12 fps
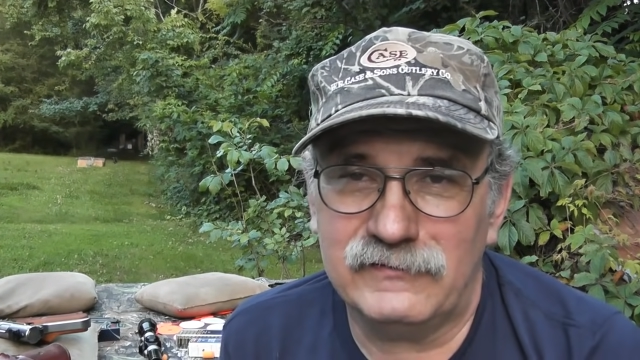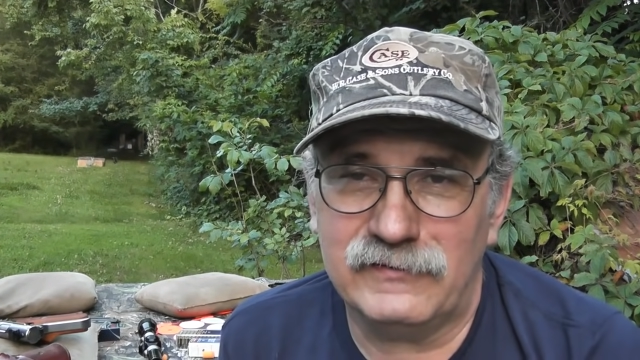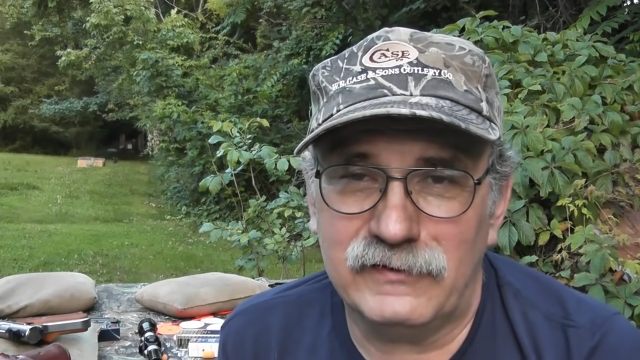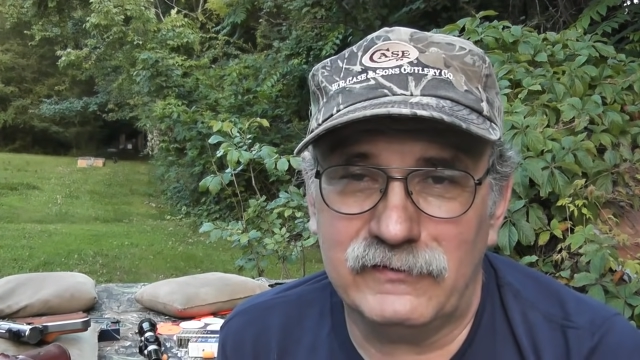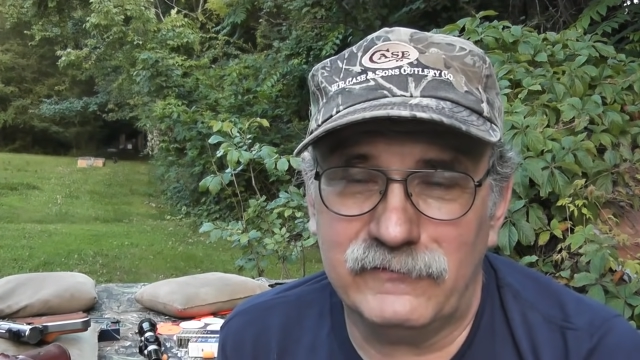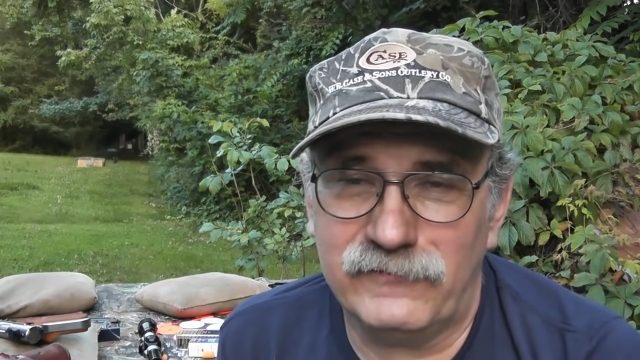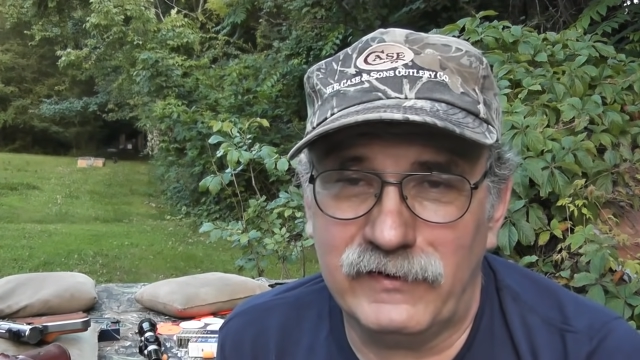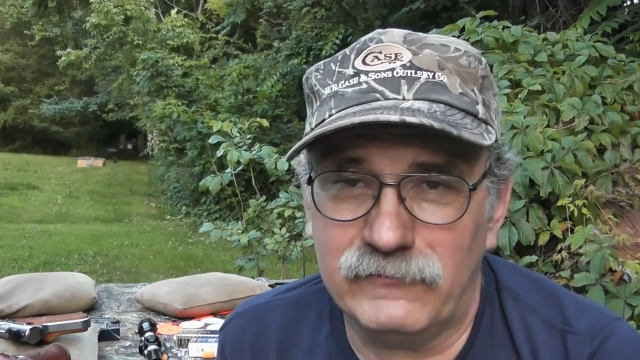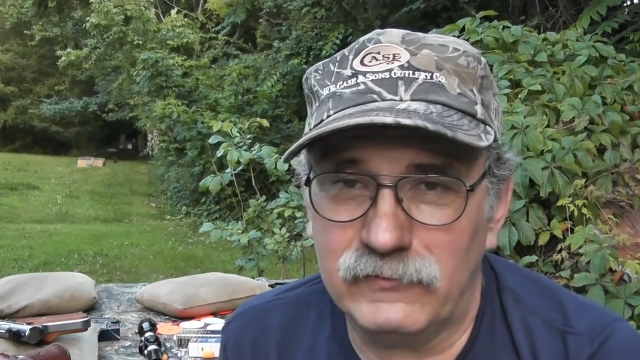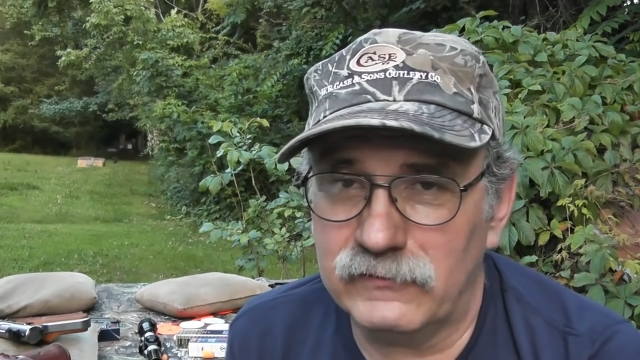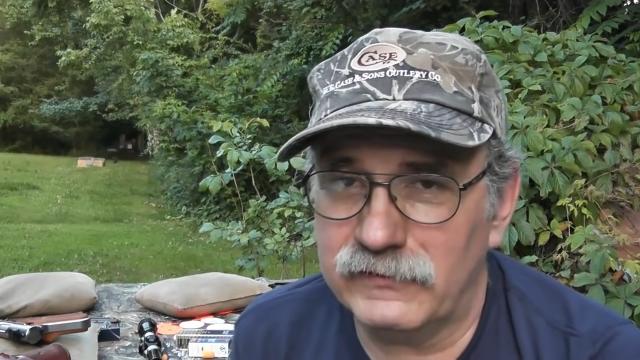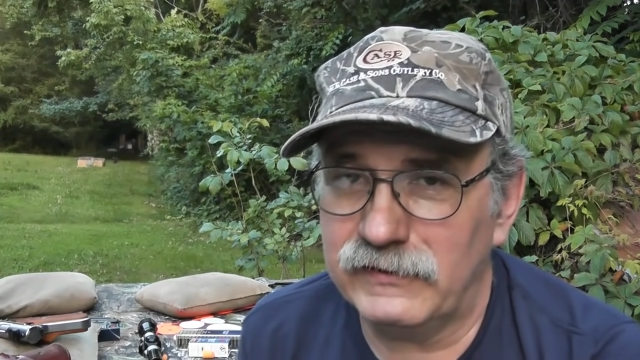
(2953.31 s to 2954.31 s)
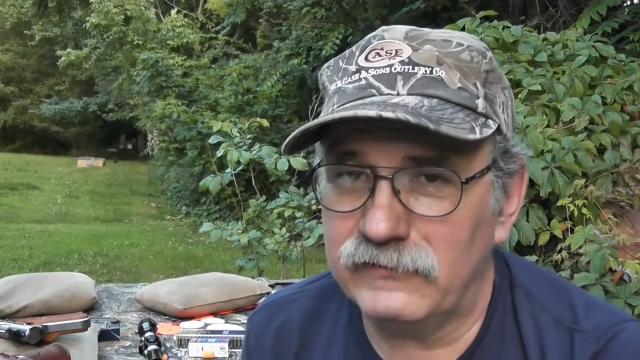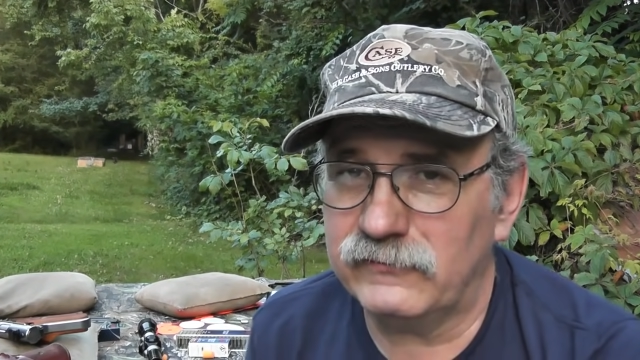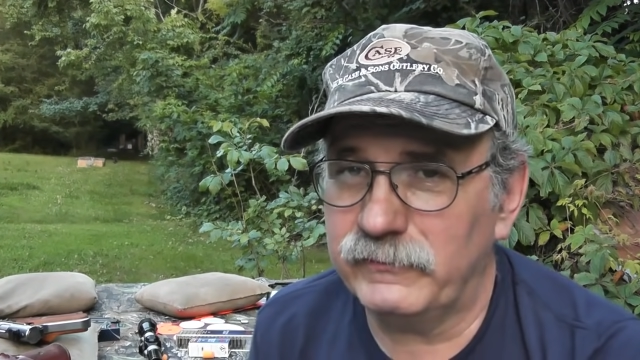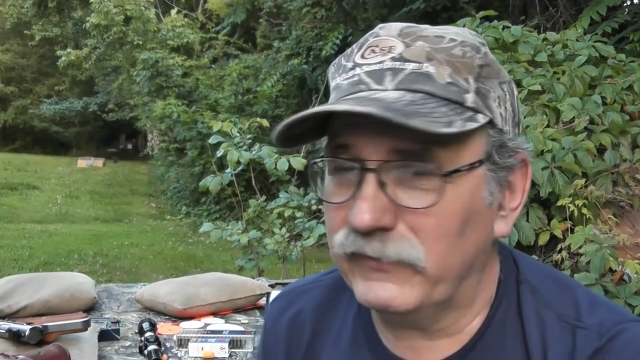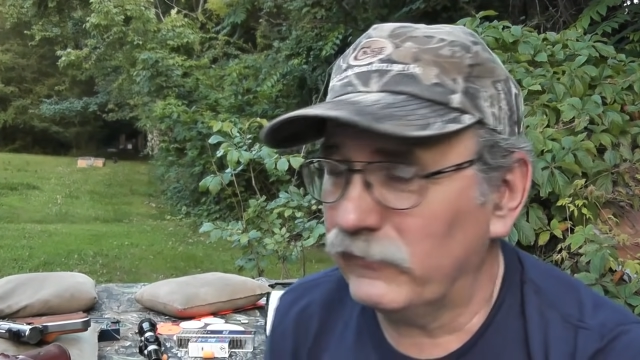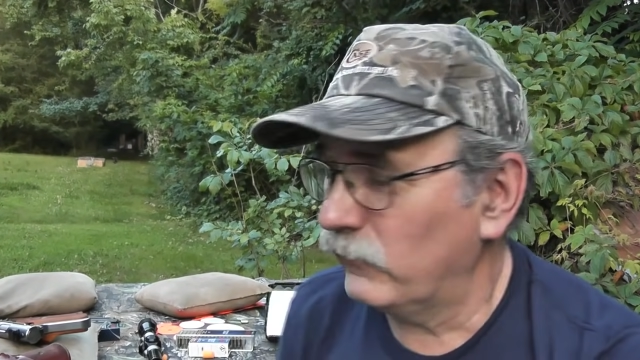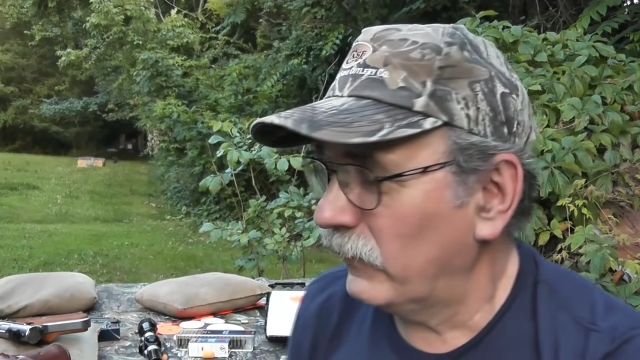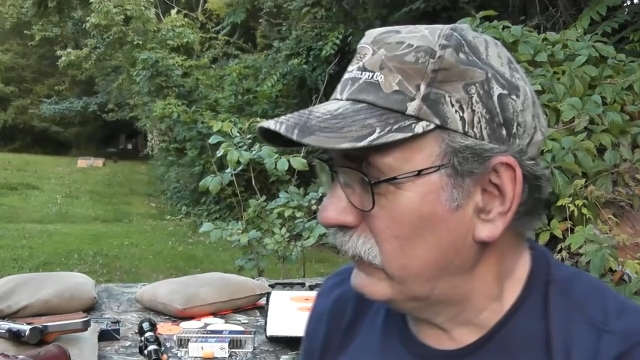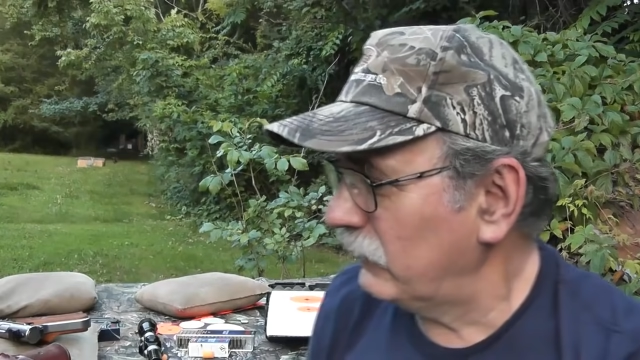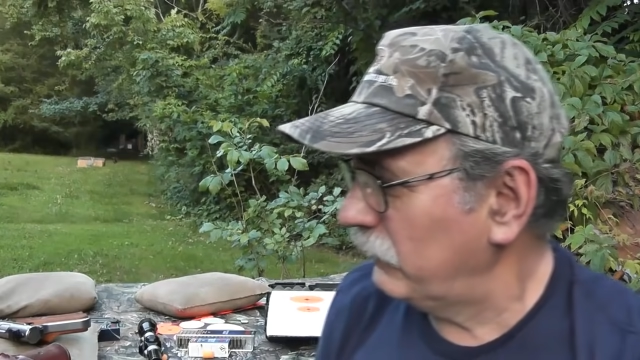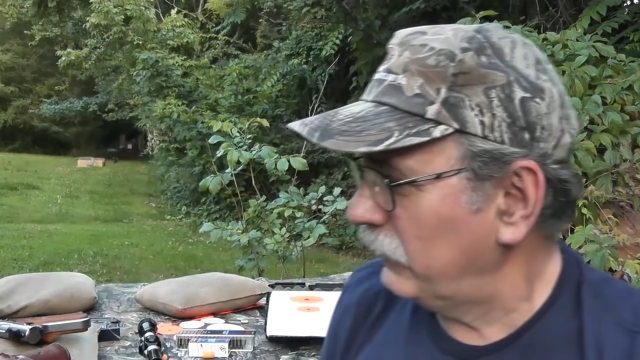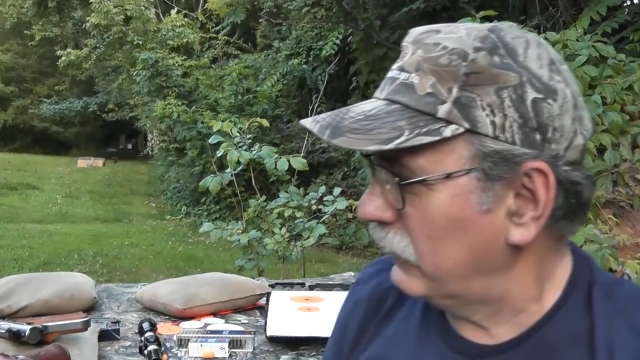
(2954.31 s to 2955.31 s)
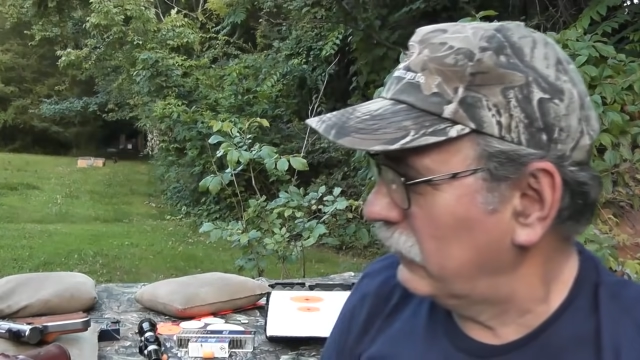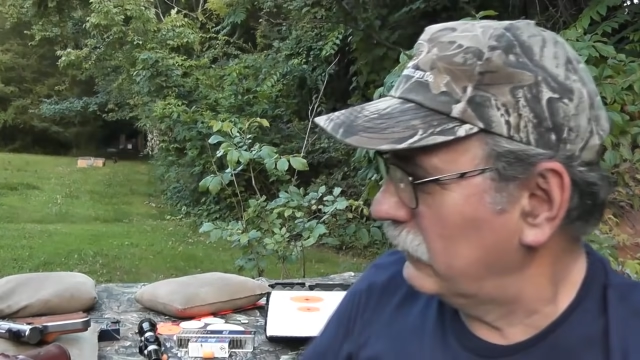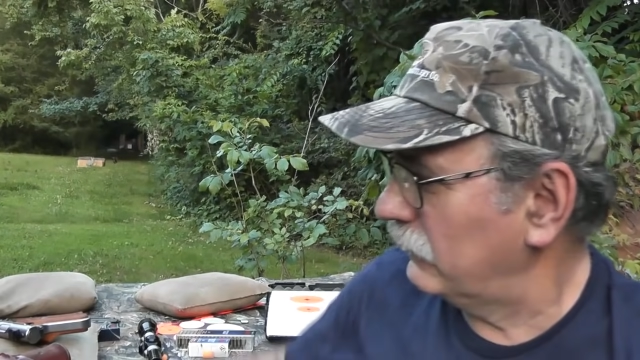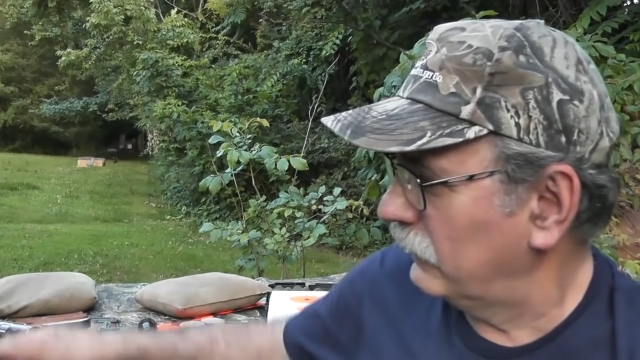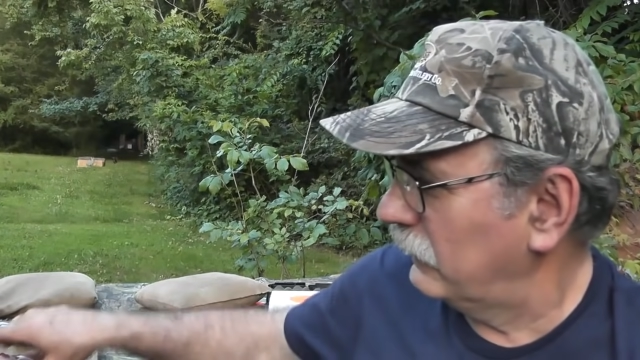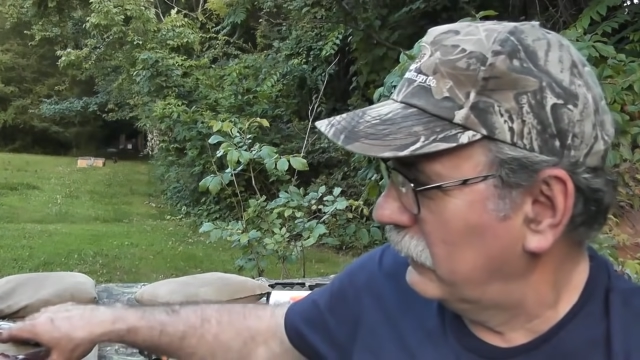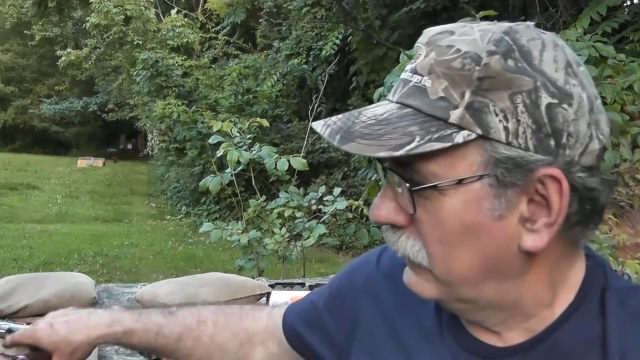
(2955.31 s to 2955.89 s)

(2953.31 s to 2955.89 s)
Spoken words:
tend to favor the Smith & Wesson because